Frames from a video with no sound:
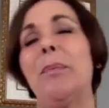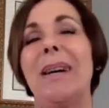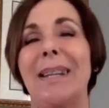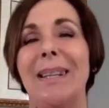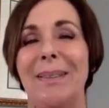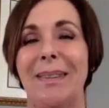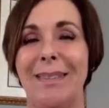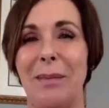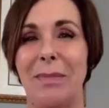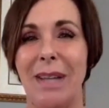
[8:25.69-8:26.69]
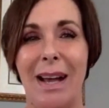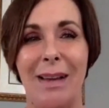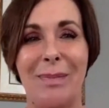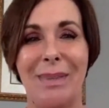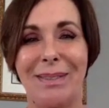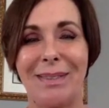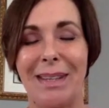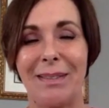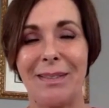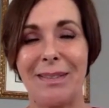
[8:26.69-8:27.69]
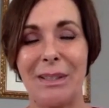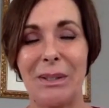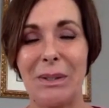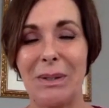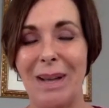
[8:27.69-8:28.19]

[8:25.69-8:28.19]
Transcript: but at the same time is still